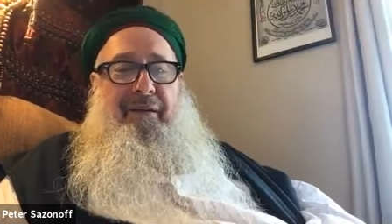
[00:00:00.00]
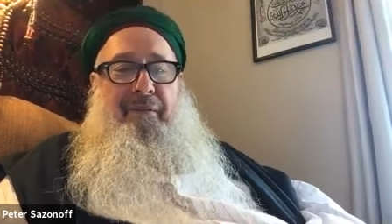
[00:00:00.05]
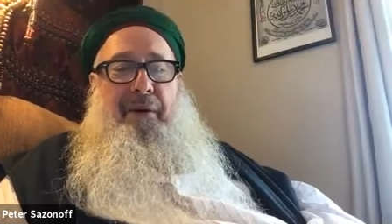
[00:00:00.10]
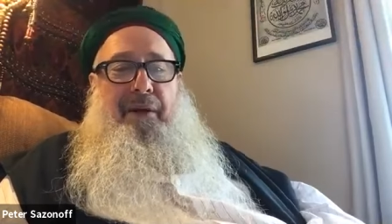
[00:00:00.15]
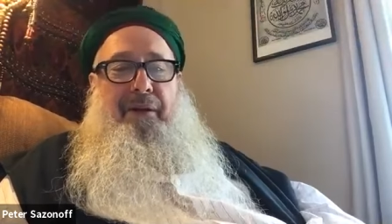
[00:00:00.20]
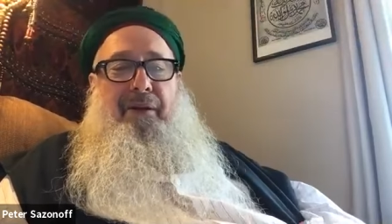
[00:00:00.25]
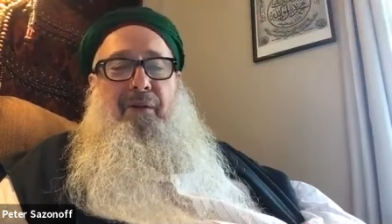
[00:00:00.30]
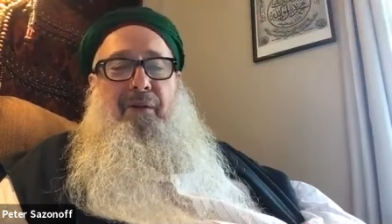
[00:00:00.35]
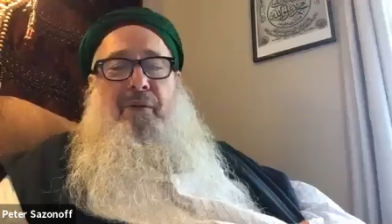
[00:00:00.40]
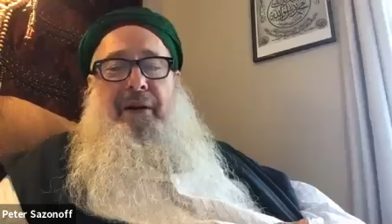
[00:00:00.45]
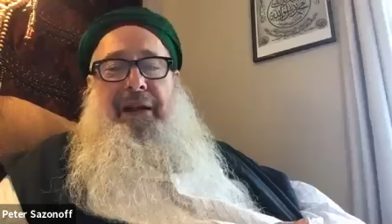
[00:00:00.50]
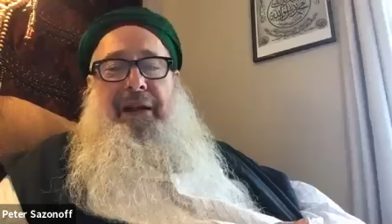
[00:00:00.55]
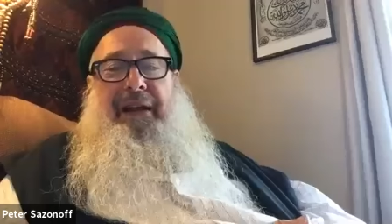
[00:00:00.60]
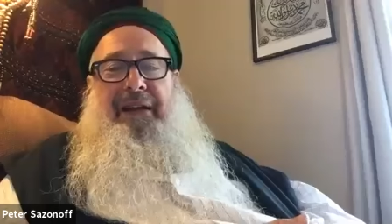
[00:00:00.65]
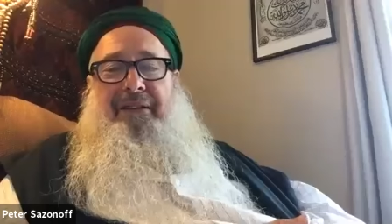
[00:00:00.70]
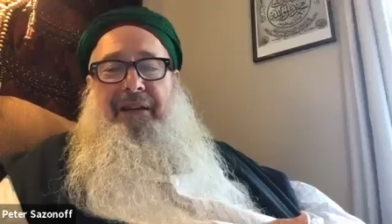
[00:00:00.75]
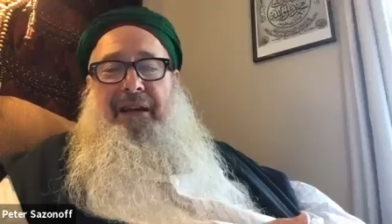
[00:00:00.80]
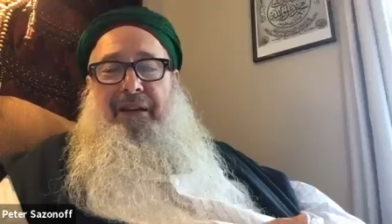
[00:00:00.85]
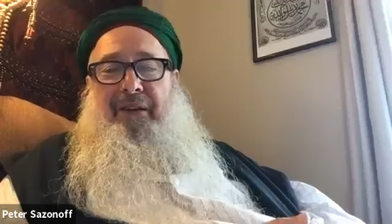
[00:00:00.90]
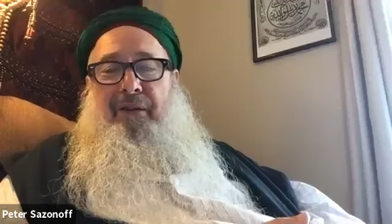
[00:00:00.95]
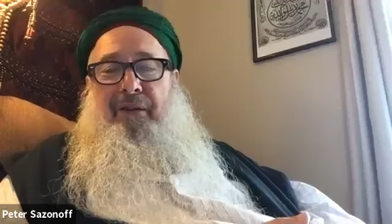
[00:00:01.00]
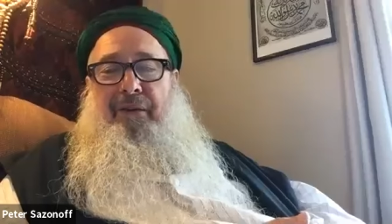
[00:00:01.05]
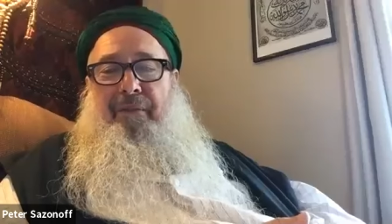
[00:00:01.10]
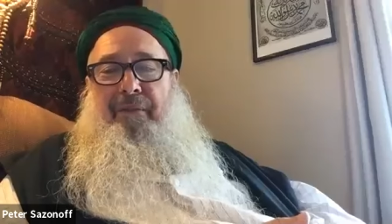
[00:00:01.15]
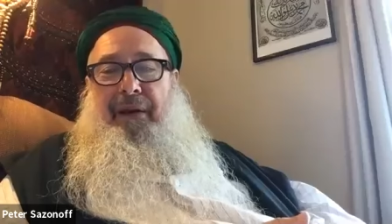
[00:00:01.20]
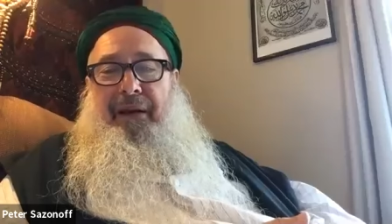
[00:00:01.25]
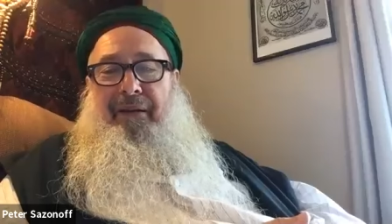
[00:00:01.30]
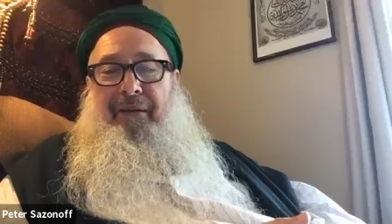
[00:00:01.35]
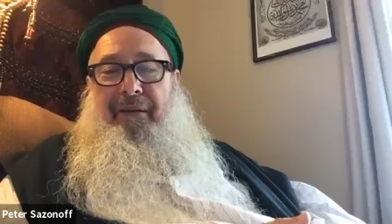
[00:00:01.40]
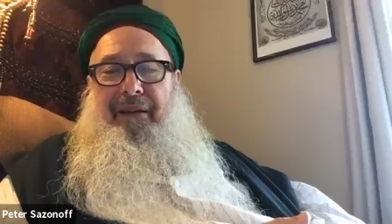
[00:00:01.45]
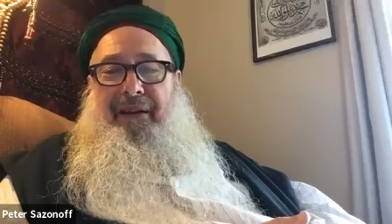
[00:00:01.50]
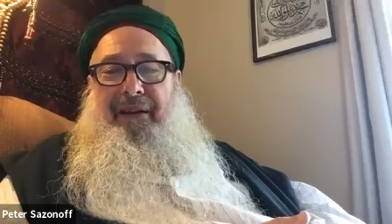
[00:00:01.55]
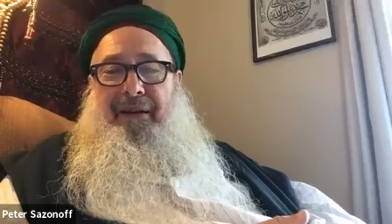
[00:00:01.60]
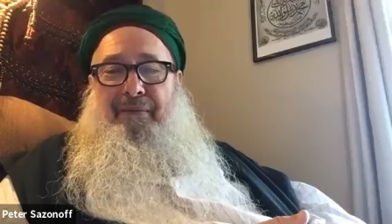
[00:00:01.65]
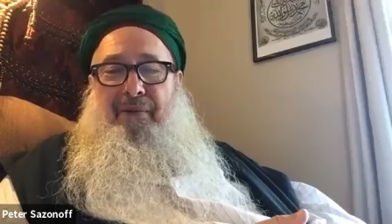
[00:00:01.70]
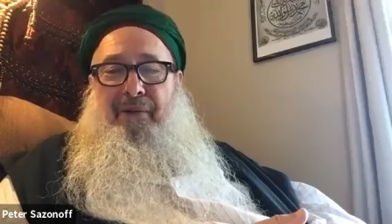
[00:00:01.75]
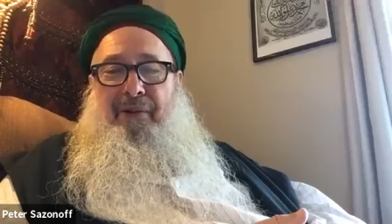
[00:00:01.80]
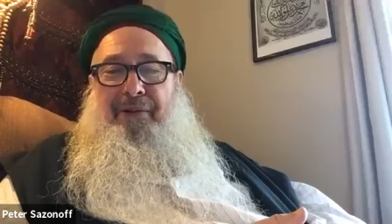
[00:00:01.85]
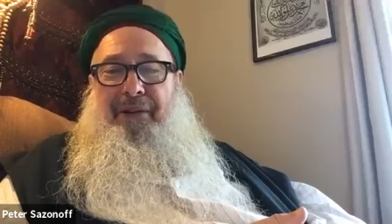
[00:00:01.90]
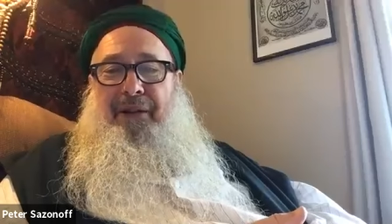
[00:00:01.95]
But no one has that good manner
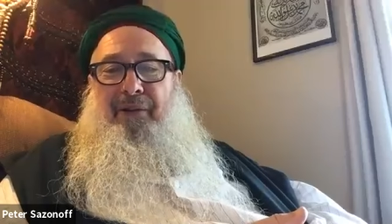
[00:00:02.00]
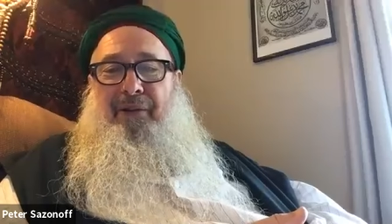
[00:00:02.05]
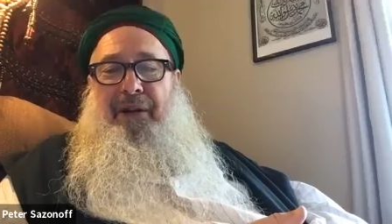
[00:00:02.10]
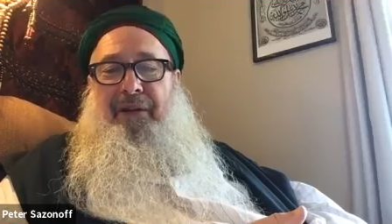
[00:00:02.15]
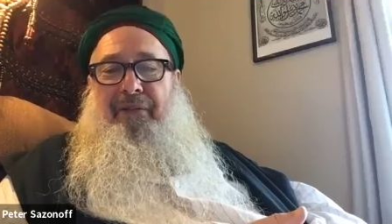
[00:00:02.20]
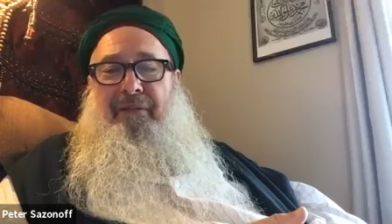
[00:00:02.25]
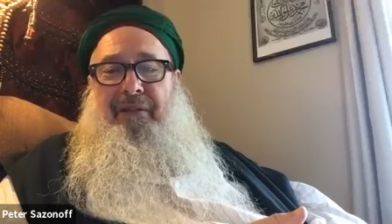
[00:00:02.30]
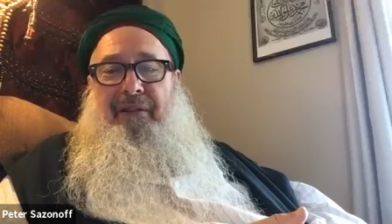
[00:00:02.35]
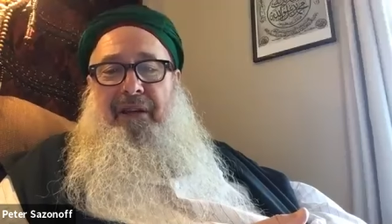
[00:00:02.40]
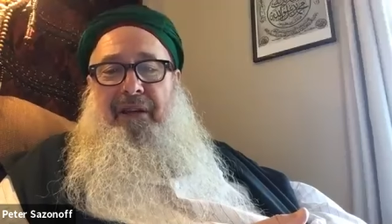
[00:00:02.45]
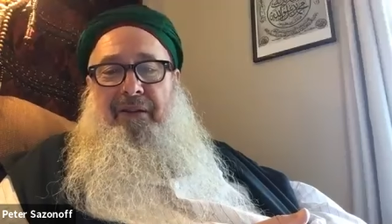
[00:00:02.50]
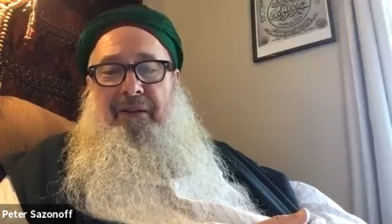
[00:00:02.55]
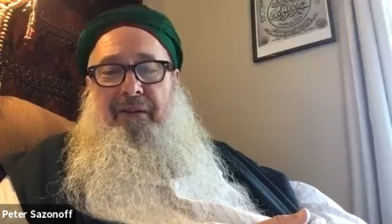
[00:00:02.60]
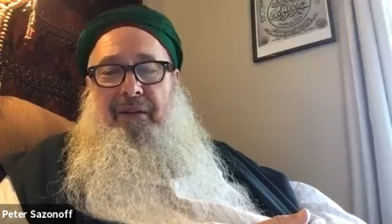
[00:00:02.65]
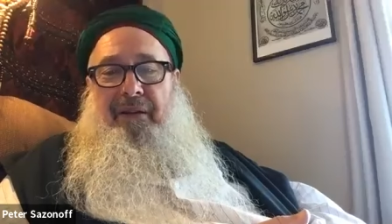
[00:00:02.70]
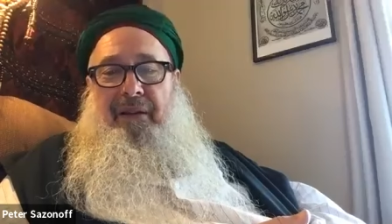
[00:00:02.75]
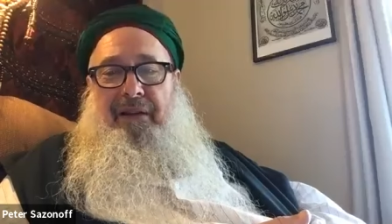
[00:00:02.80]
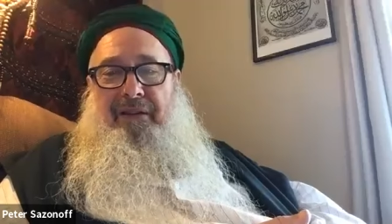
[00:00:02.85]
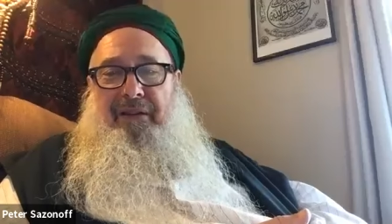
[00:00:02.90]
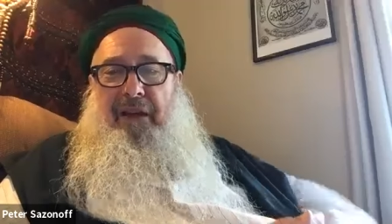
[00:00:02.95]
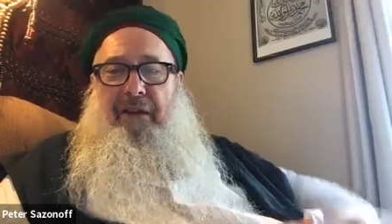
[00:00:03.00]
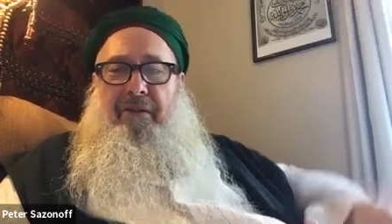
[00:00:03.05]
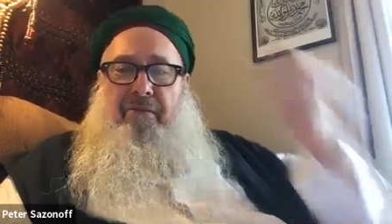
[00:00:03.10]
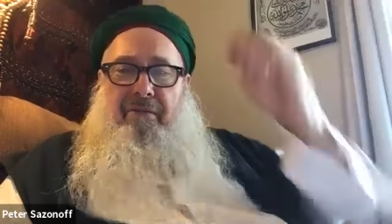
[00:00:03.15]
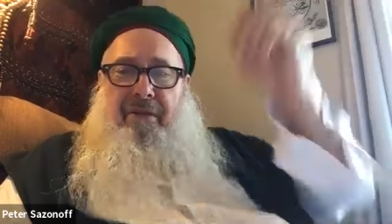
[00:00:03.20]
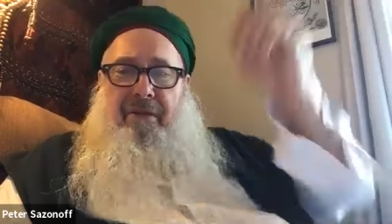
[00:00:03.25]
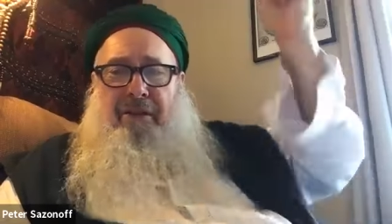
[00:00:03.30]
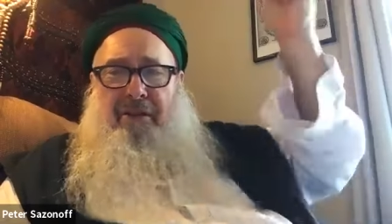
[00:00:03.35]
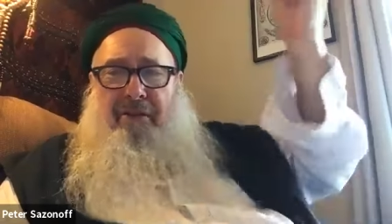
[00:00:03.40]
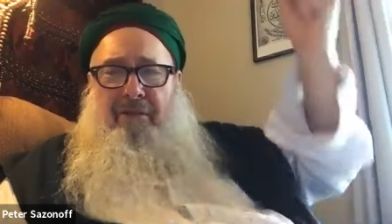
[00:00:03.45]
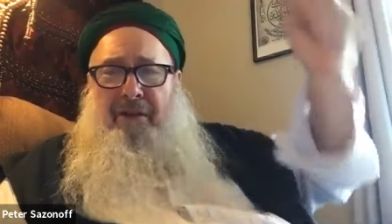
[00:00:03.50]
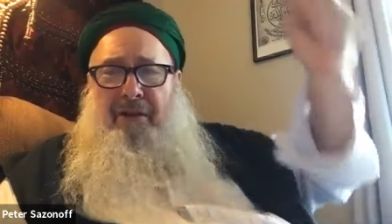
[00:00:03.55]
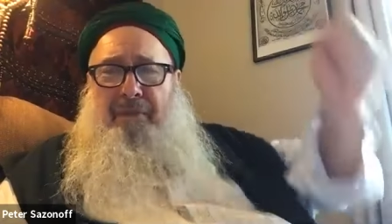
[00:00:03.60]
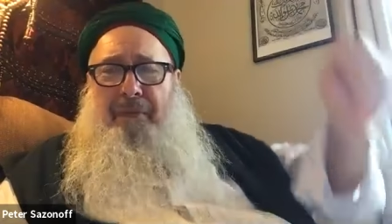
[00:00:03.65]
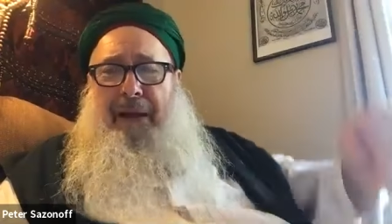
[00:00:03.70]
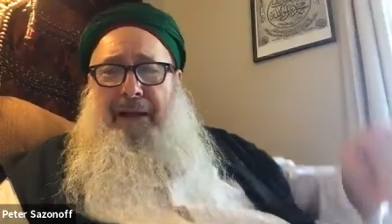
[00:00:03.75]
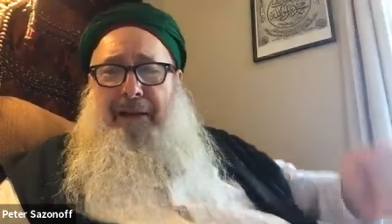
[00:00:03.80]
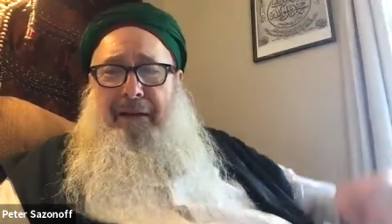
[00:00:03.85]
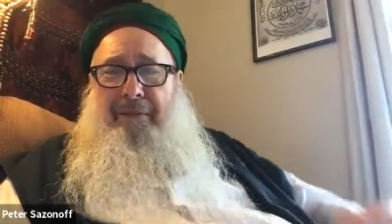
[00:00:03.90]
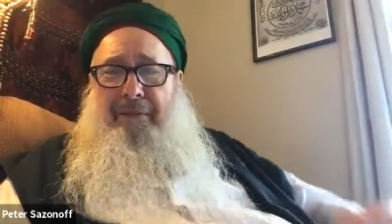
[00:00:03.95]
anymore. They don't even teach it. They say, You
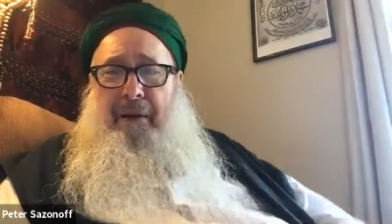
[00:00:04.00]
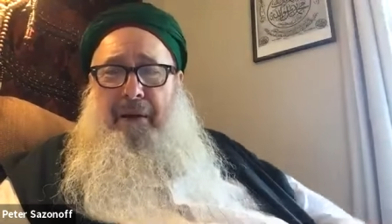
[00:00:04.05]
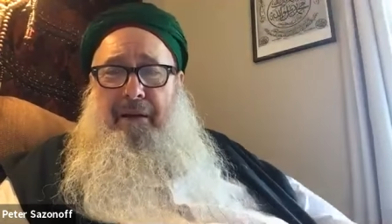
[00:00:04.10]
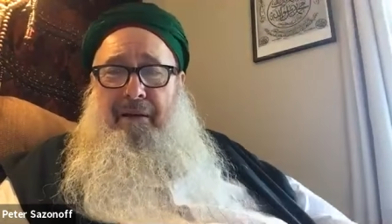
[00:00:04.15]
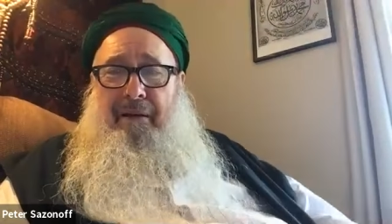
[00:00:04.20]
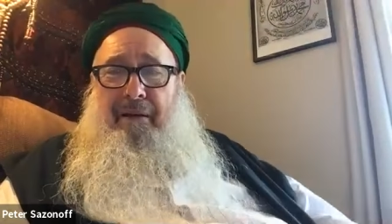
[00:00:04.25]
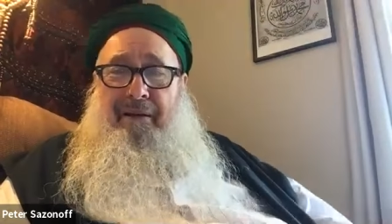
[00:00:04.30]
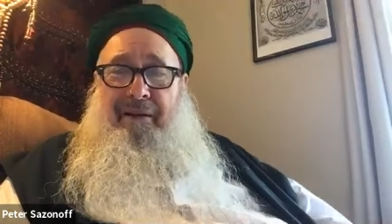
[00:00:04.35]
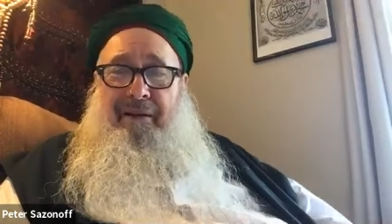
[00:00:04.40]
disrespected me.